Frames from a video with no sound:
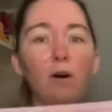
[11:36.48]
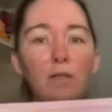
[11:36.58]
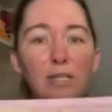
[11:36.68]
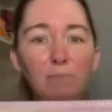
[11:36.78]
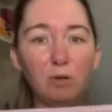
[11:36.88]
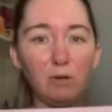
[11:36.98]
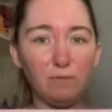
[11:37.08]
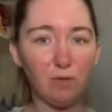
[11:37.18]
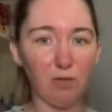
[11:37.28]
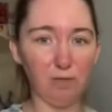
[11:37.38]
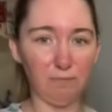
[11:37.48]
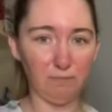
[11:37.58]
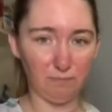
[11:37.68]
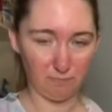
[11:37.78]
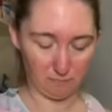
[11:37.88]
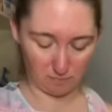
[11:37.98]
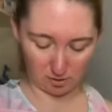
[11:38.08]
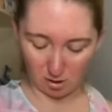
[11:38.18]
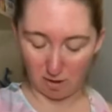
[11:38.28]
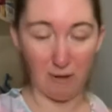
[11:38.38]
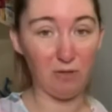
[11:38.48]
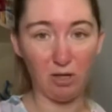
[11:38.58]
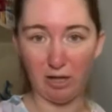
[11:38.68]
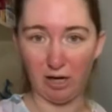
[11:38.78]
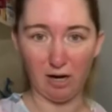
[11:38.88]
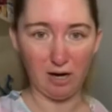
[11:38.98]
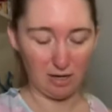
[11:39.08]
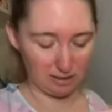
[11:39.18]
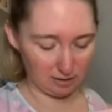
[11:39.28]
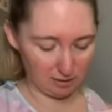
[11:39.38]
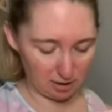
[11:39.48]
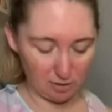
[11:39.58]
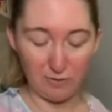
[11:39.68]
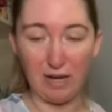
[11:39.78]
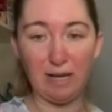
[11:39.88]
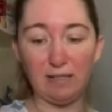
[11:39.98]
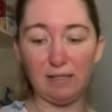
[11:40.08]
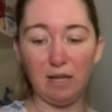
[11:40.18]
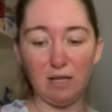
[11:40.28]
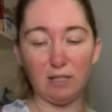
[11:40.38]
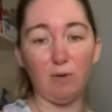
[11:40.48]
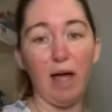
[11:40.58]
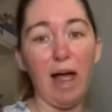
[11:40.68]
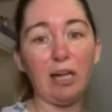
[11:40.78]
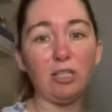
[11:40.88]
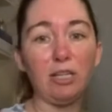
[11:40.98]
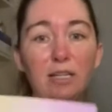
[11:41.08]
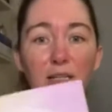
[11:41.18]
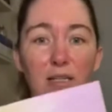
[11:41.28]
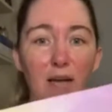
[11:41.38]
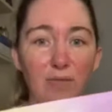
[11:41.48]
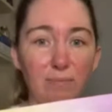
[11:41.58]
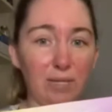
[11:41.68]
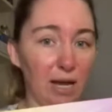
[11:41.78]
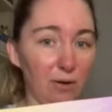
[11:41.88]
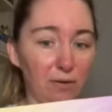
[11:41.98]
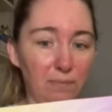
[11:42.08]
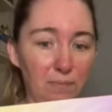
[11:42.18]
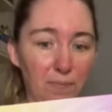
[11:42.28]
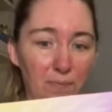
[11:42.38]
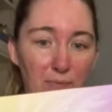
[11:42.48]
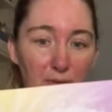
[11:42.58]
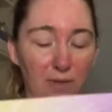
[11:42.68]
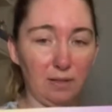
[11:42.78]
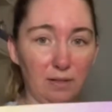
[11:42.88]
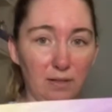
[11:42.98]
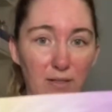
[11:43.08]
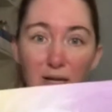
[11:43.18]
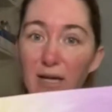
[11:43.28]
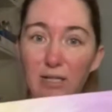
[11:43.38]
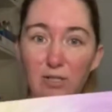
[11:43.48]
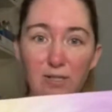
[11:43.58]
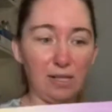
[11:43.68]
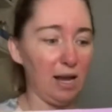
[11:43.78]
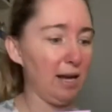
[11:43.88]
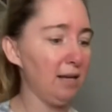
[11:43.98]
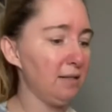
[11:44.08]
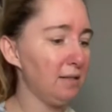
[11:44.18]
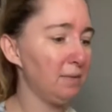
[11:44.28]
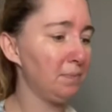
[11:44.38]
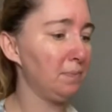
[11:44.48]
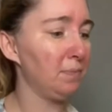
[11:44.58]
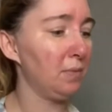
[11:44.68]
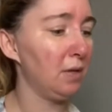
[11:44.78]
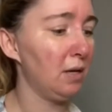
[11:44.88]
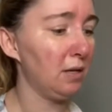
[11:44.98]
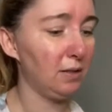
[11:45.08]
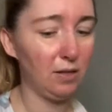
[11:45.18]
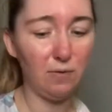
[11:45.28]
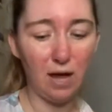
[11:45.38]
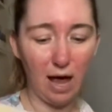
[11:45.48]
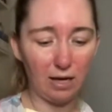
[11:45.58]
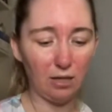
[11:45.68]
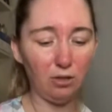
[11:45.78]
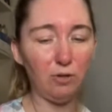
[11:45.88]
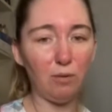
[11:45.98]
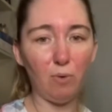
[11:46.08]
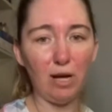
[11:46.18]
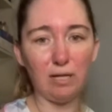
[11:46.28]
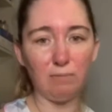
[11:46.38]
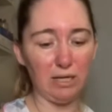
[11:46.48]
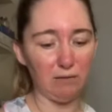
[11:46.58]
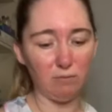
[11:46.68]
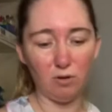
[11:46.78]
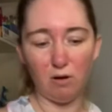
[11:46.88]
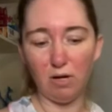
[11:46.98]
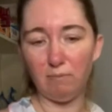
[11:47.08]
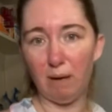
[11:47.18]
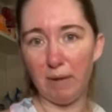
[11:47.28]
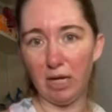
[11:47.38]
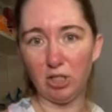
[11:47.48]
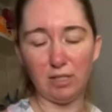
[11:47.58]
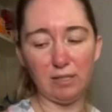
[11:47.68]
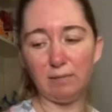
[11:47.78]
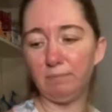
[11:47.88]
these beautiful, sorry about the glare, little things. So I actually cut them down into sayings so that I could glue them randomly on my pages.